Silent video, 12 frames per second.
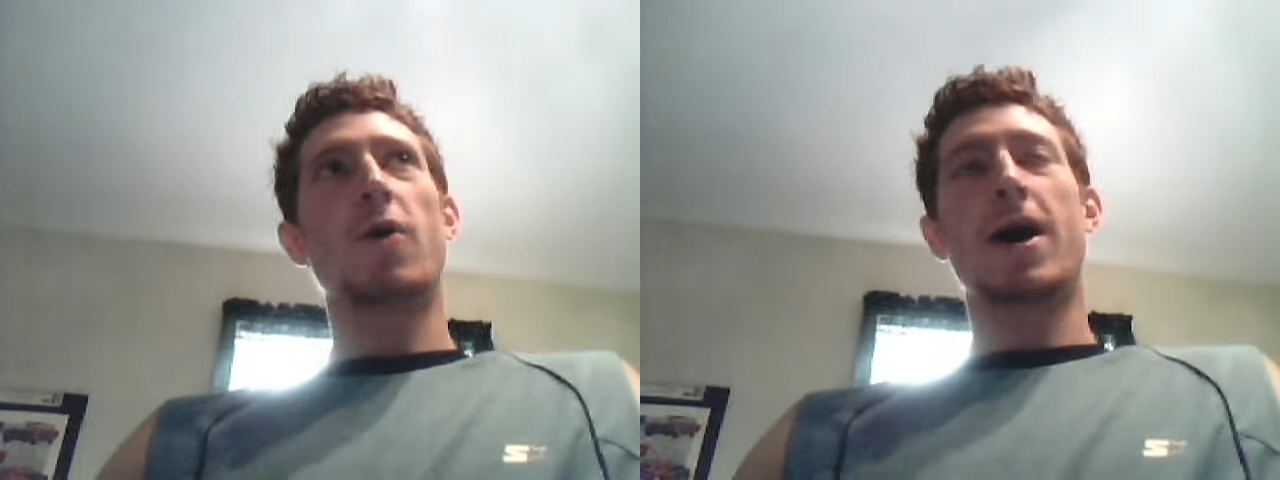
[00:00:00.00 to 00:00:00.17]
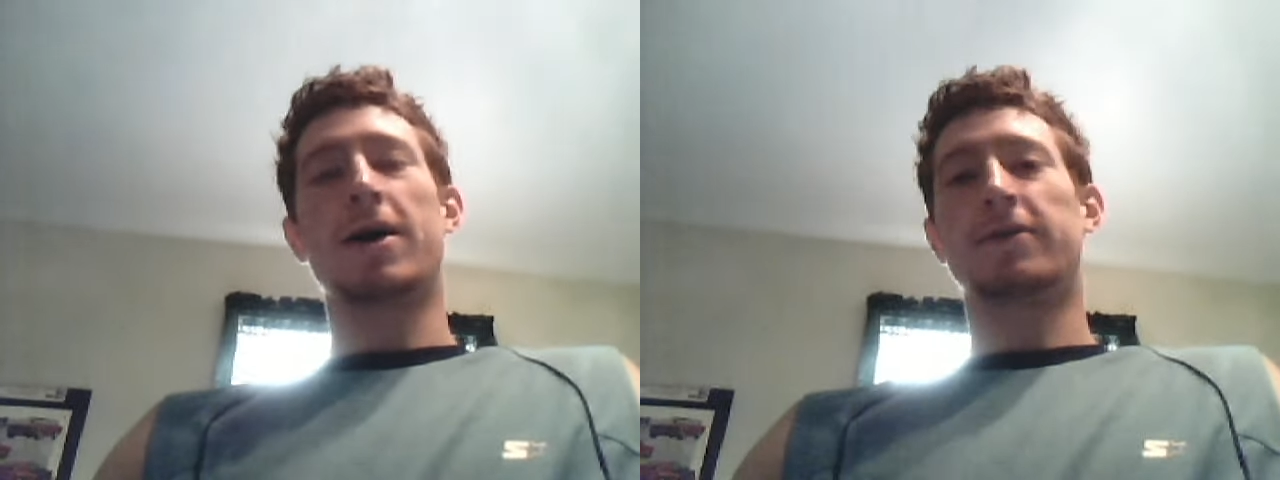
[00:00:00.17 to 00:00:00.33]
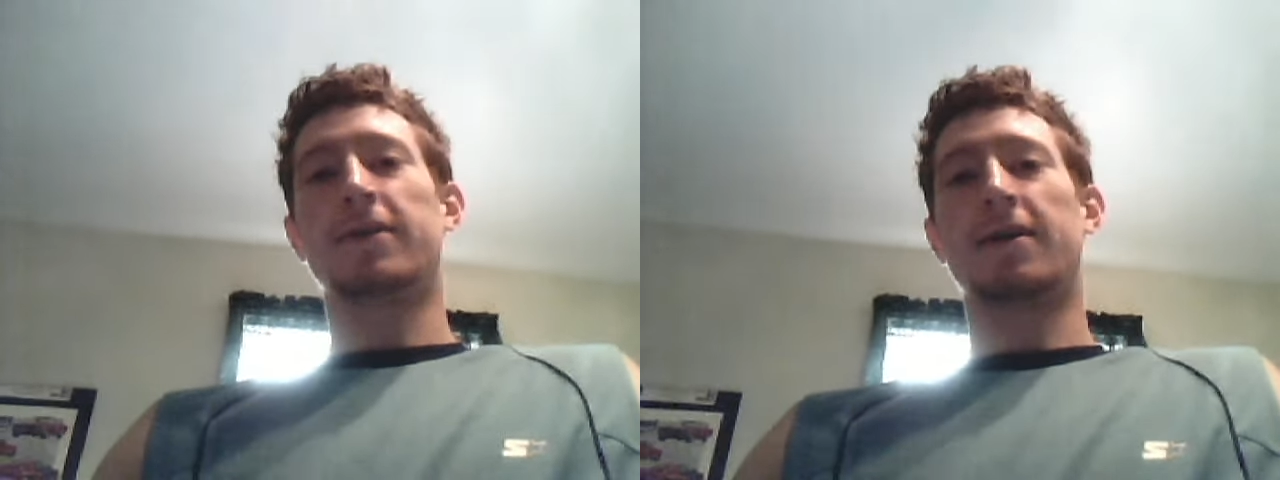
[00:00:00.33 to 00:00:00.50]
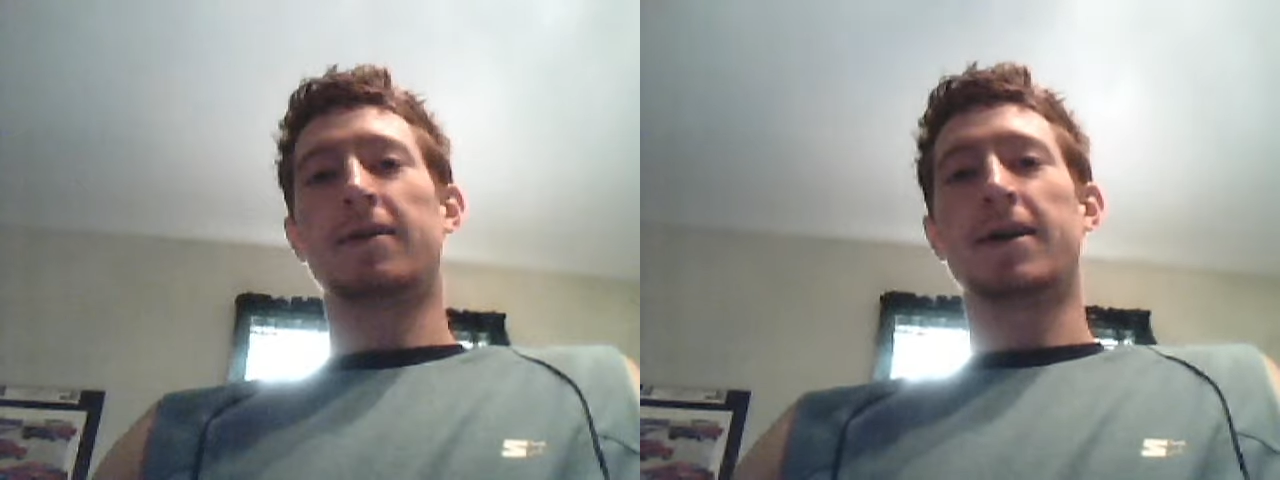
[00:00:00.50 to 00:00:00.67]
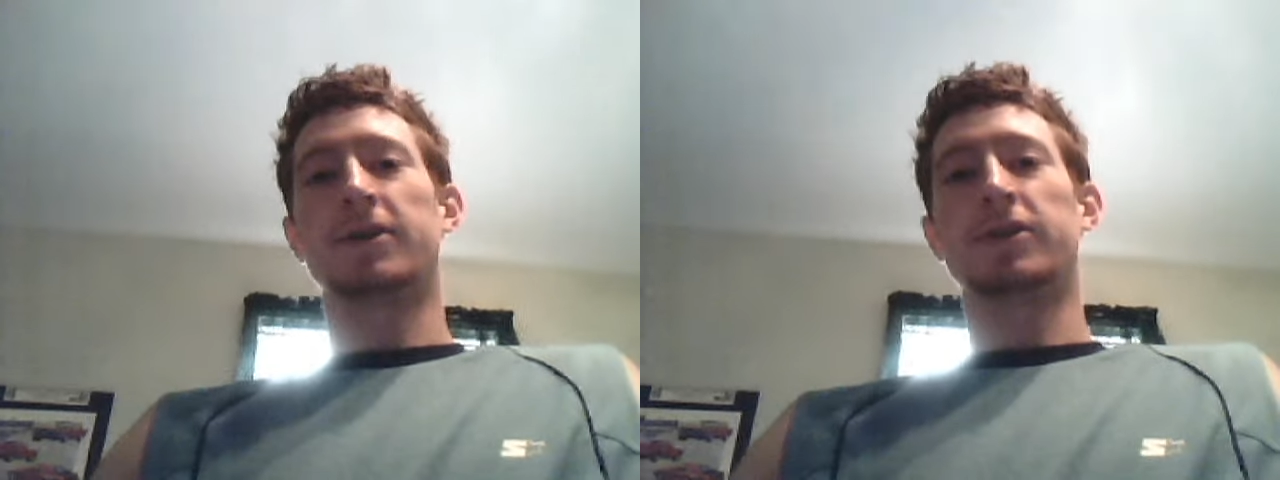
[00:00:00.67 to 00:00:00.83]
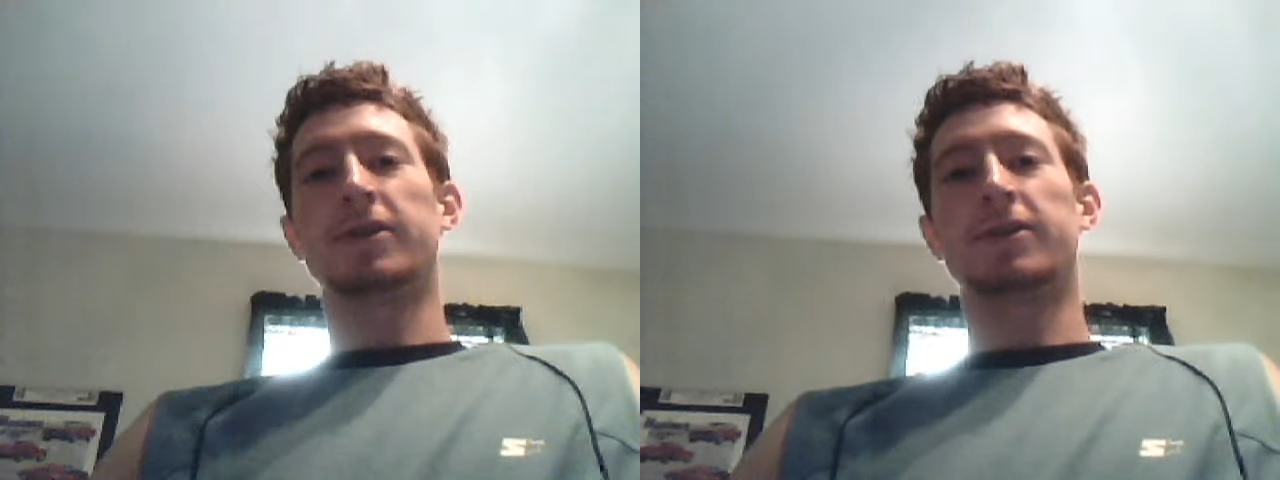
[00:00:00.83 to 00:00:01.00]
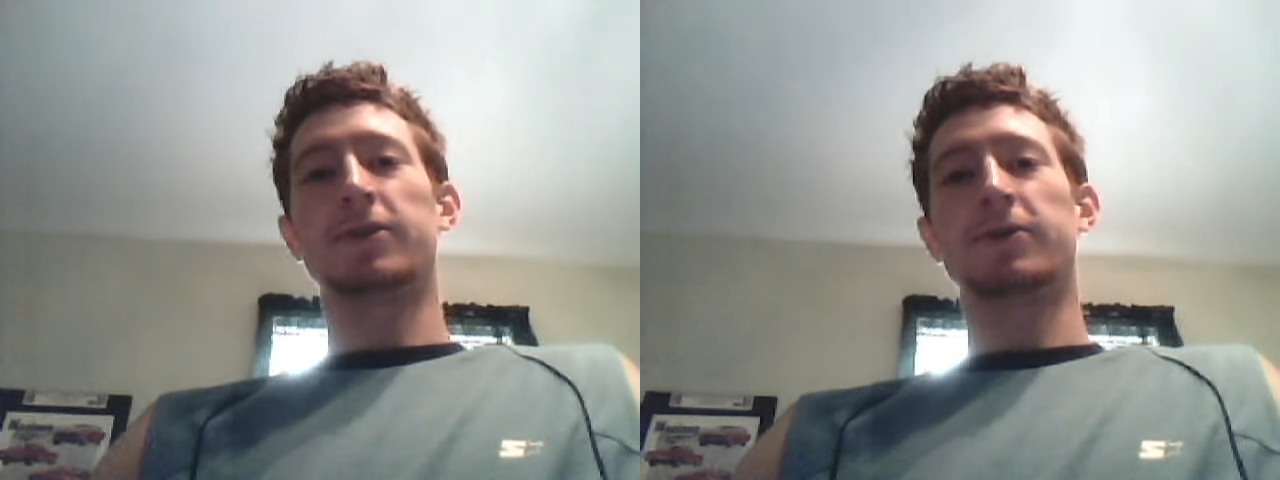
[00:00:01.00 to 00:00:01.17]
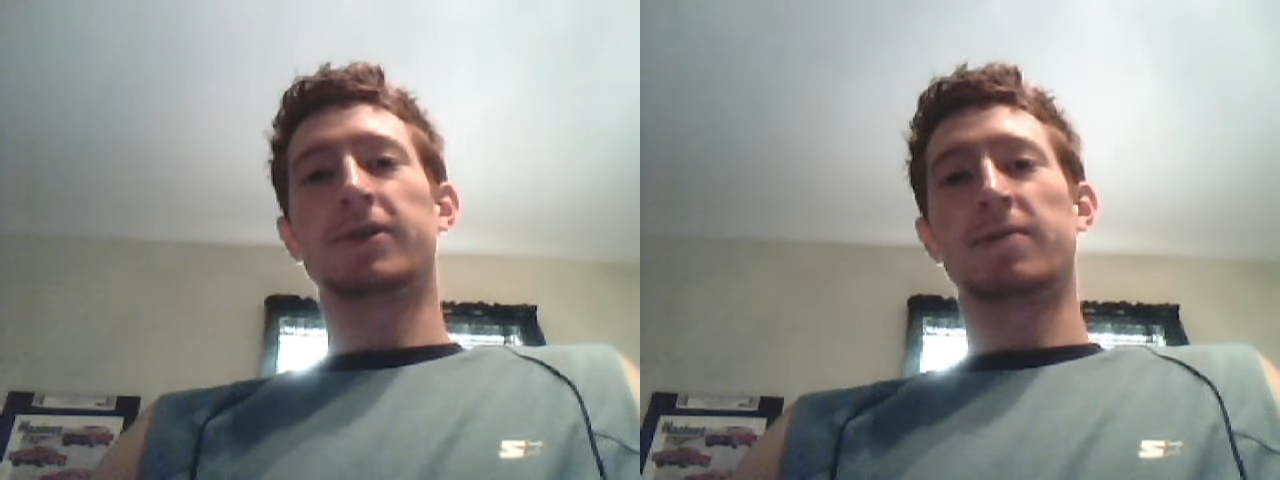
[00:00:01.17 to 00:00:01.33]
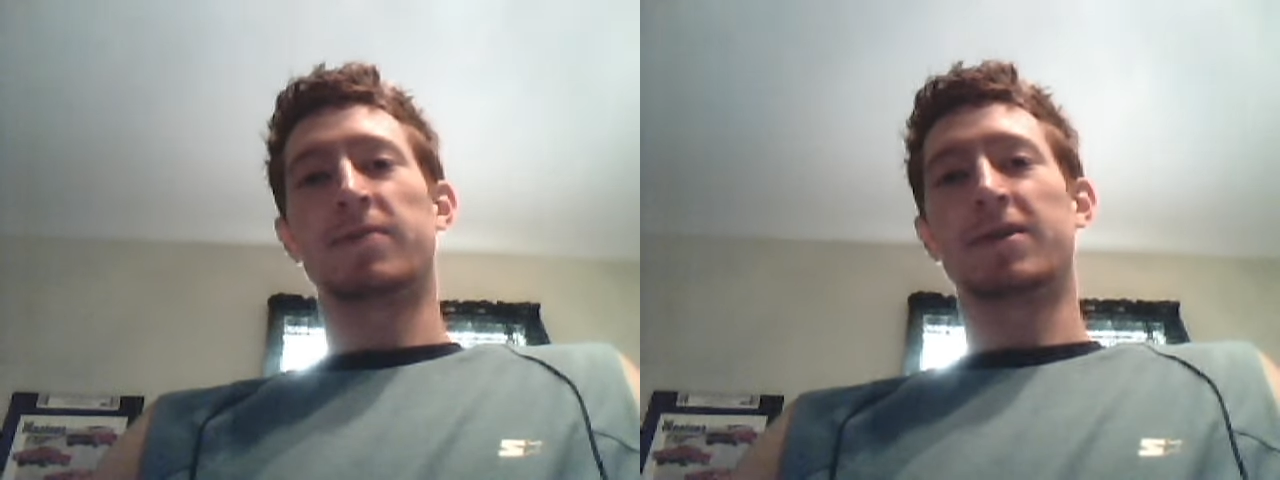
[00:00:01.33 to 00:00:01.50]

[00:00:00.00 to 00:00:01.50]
go out there and actually do